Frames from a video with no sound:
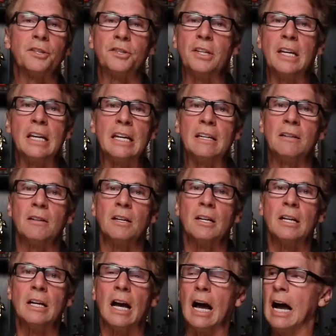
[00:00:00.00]
seed,
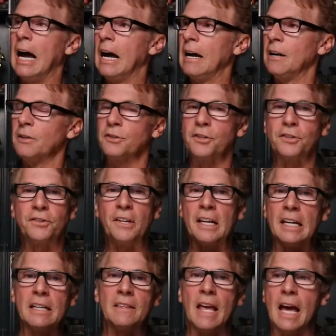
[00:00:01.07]
uh,
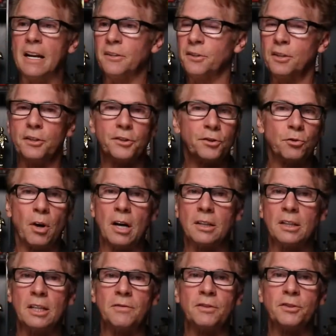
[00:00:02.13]
seed that is
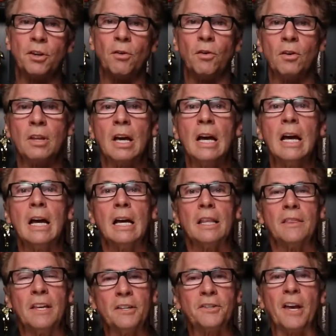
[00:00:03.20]
destructive and so forth.
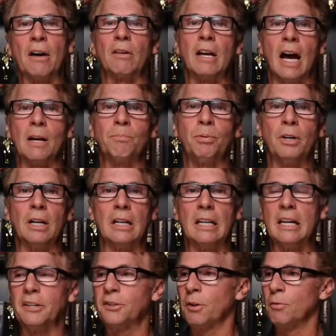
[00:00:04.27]
This how God put
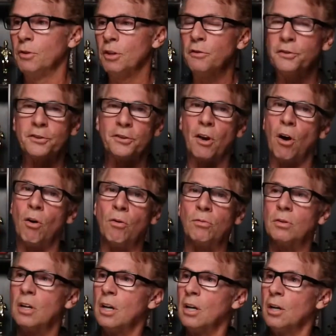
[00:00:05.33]
it. He said, when you've
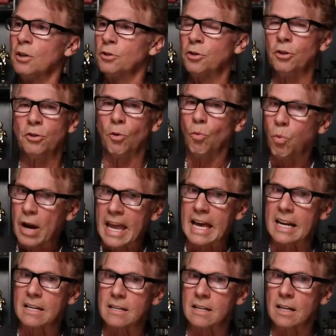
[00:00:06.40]
sown to the
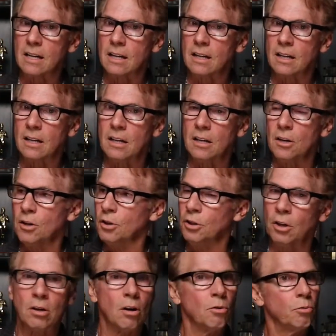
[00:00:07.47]
wind,
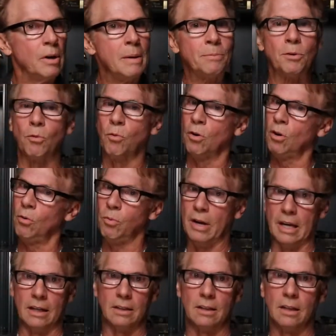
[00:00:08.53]
you're going to reap the
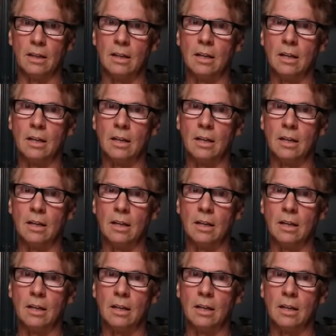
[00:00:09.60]
whirlwind.